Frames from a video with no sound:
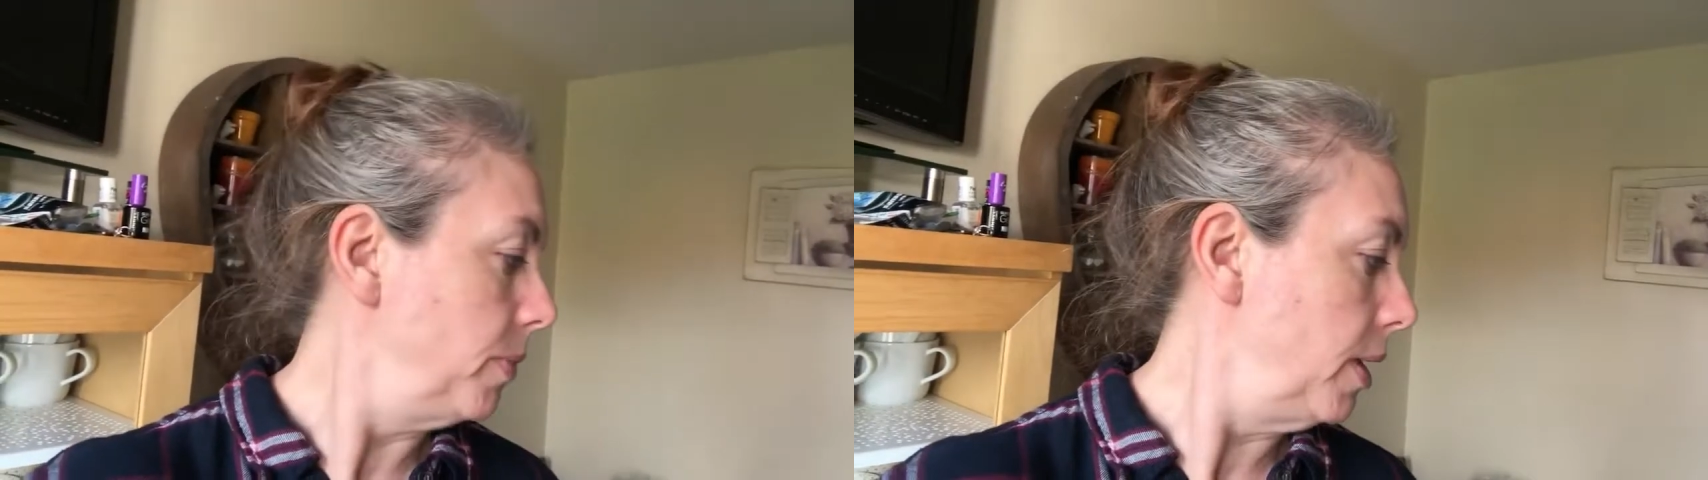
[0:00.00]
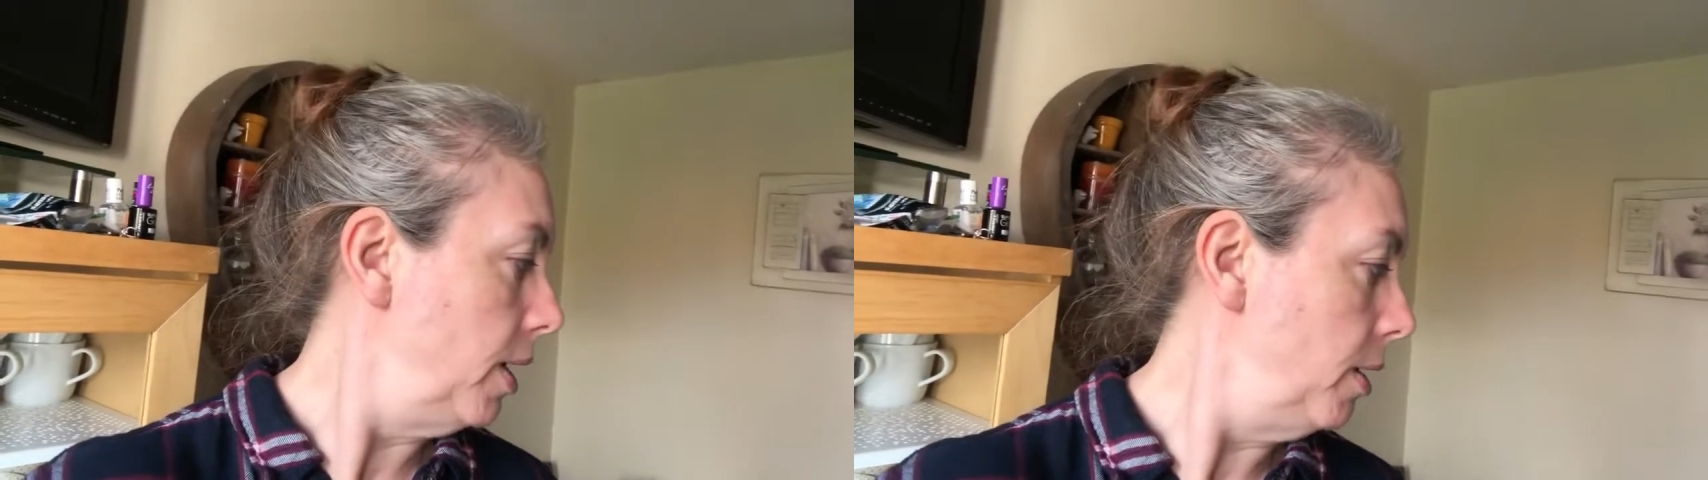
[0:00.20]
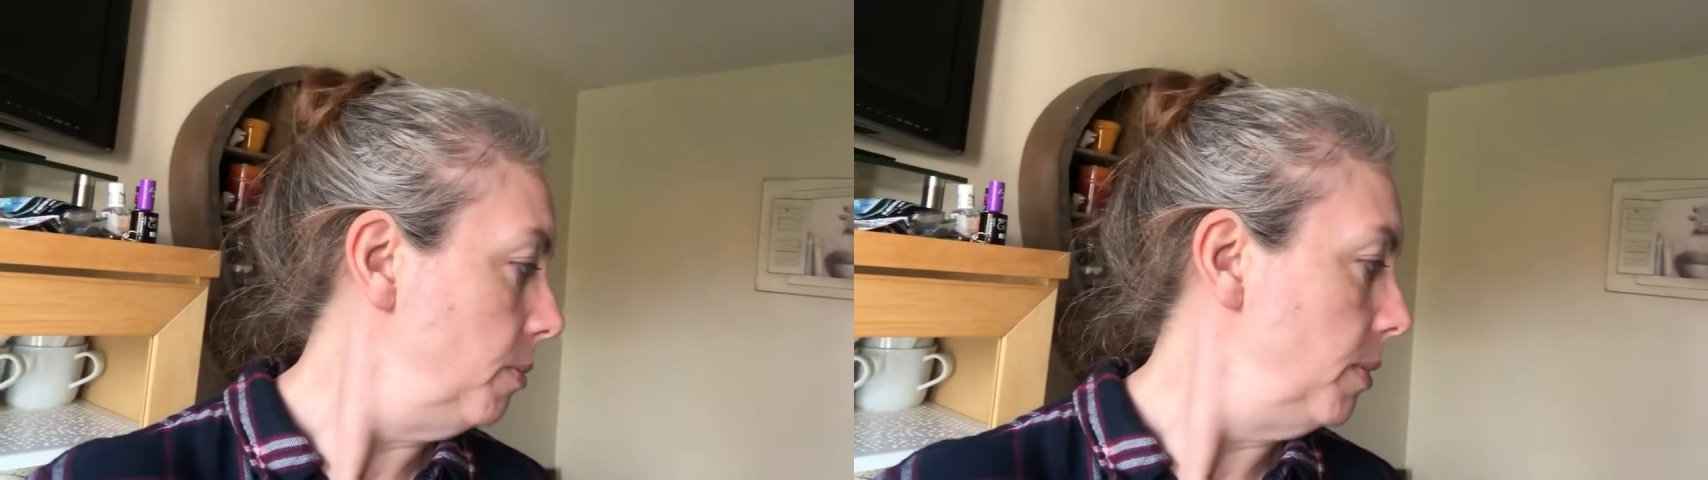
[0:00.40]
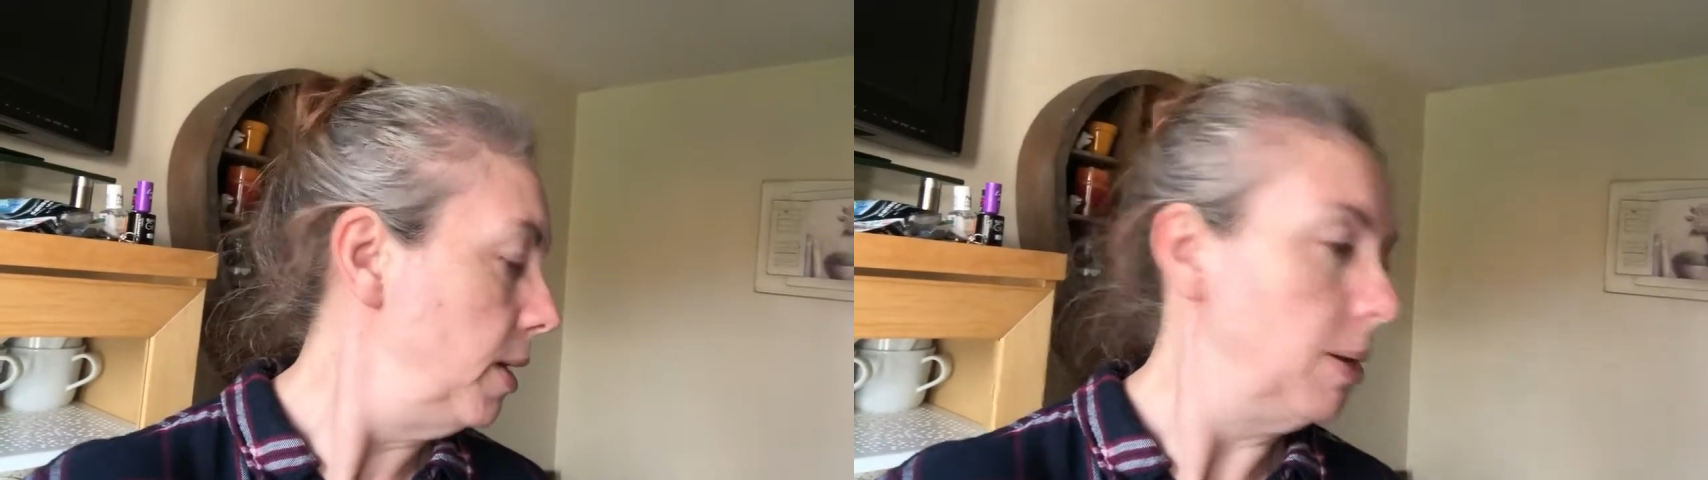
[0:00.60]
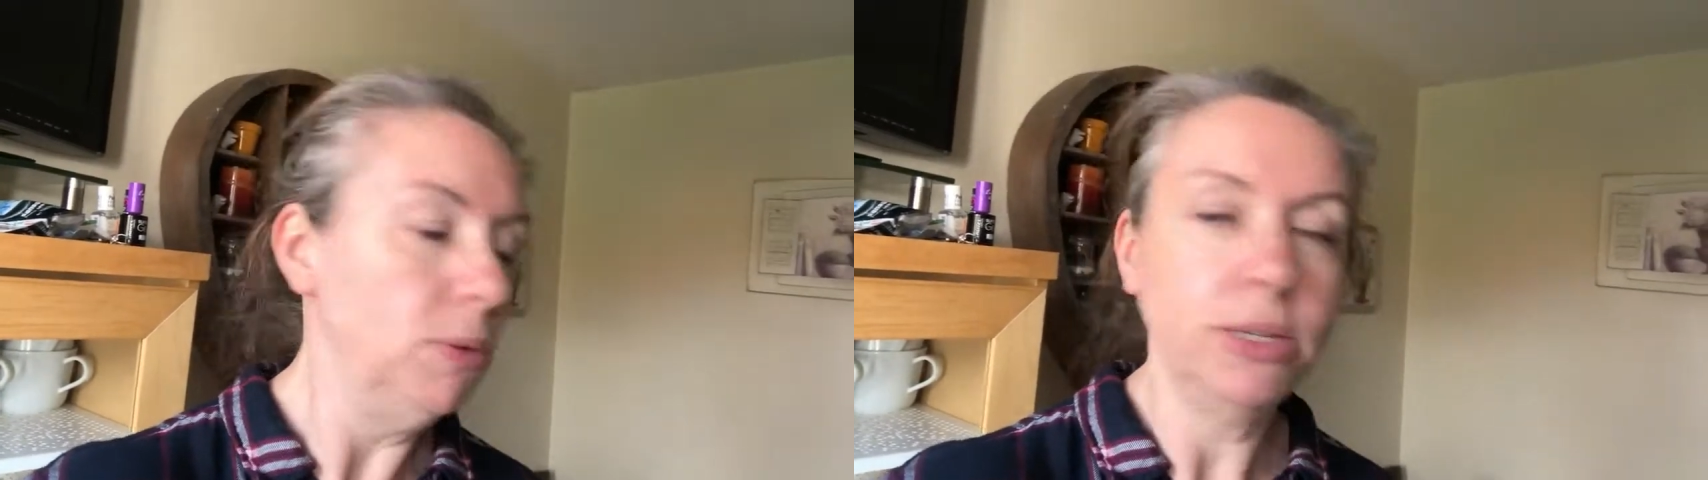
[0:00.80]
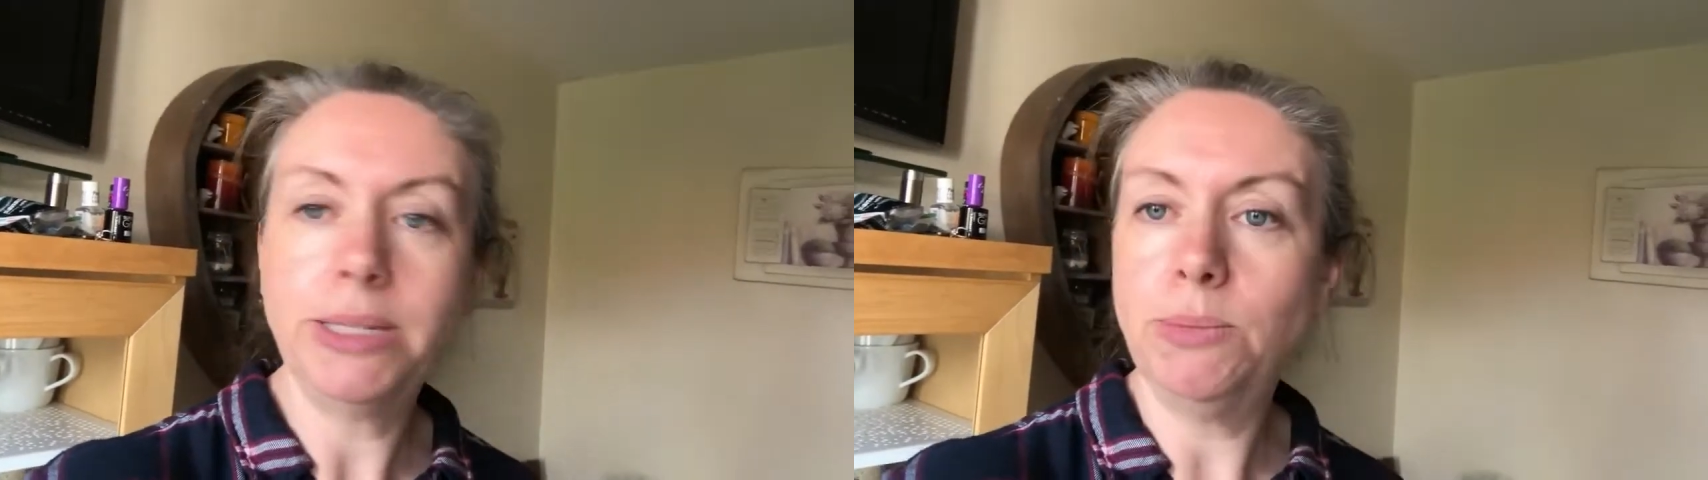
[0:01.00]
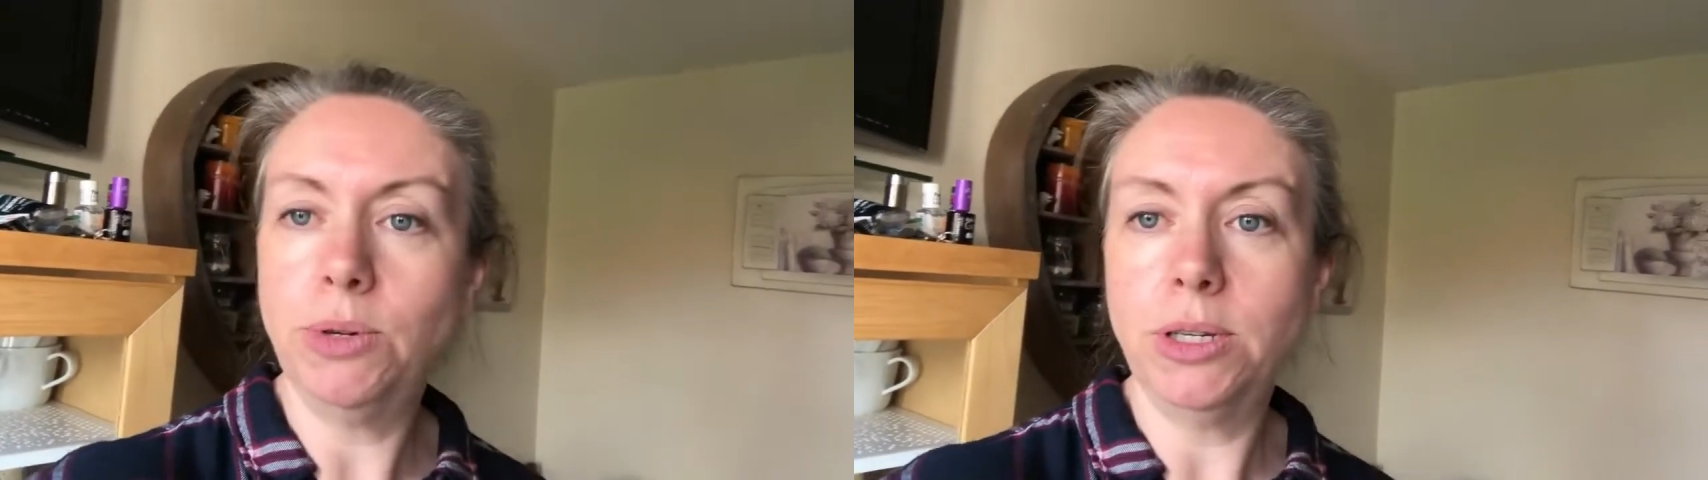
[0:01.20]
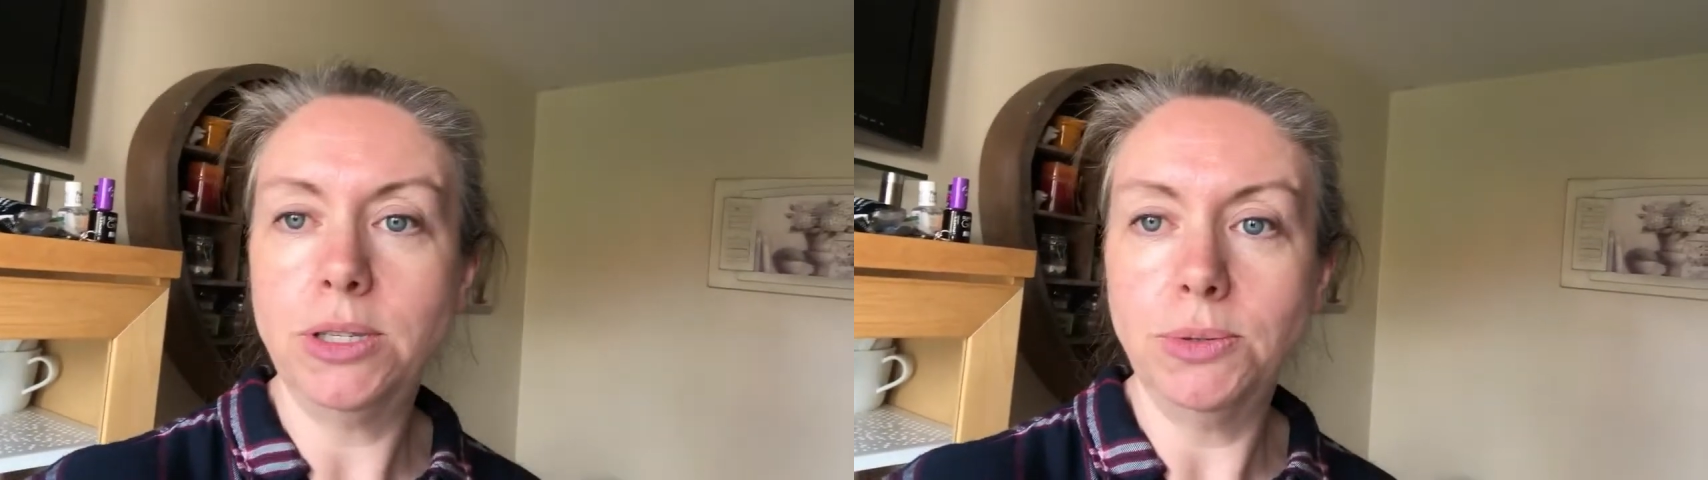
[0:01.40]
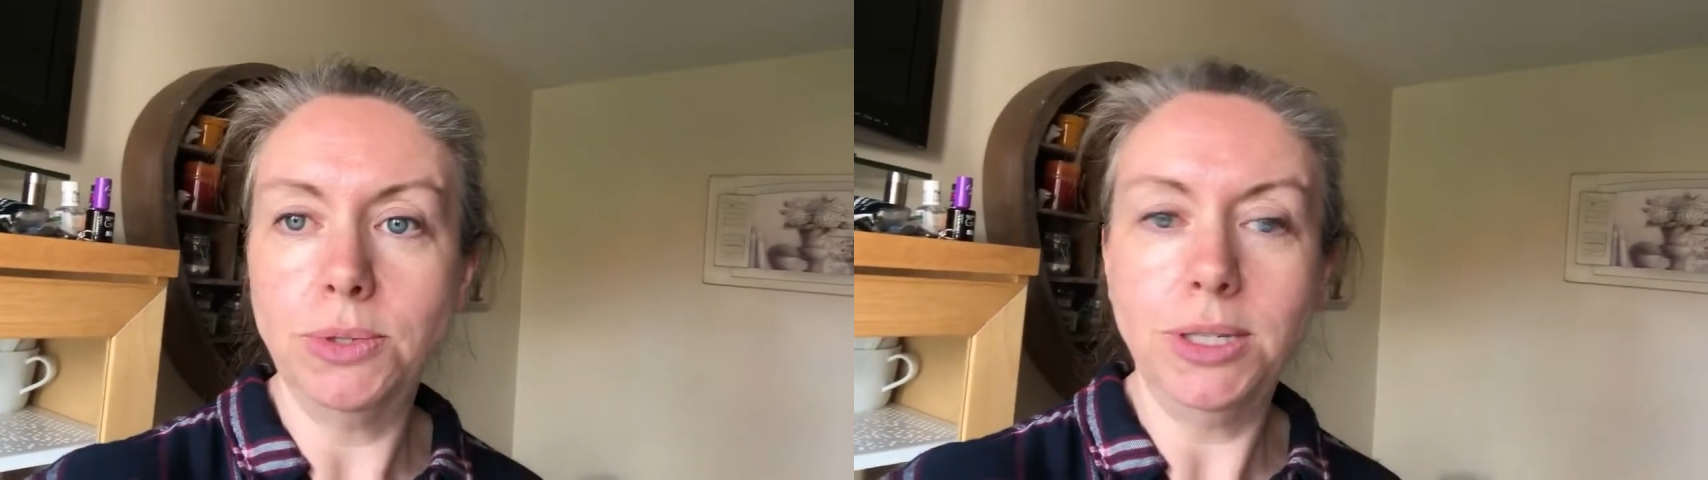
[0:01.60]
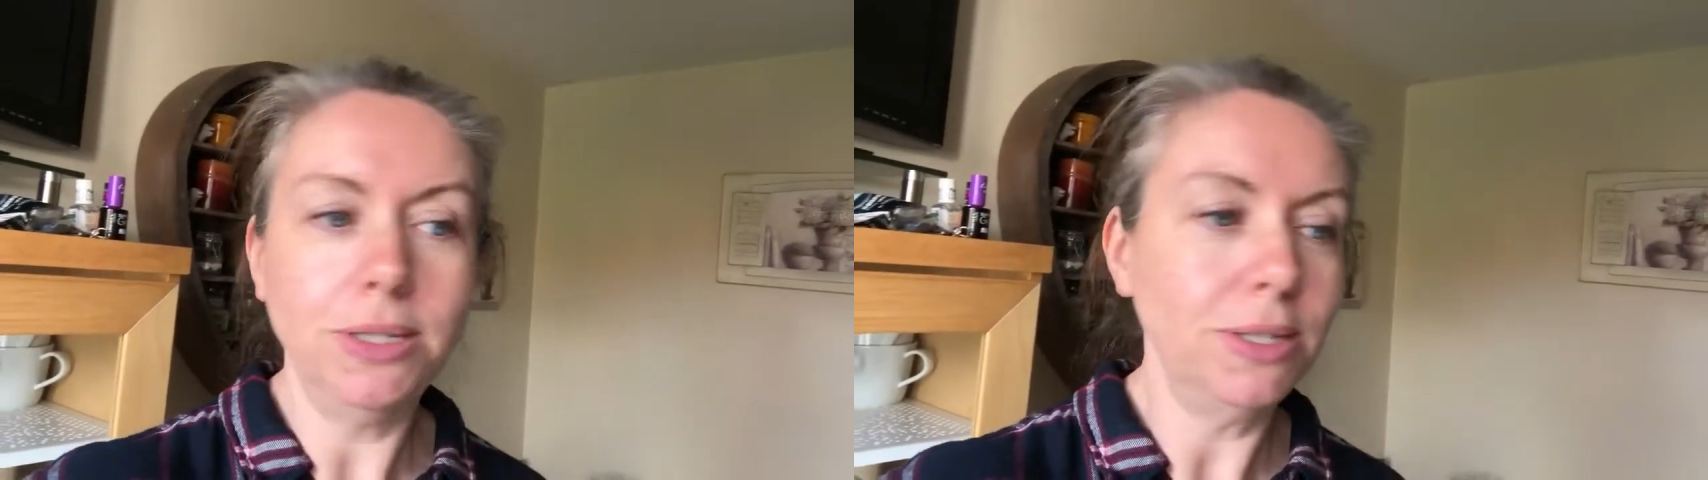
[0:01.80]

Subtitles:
I'm not a SIN World consultant,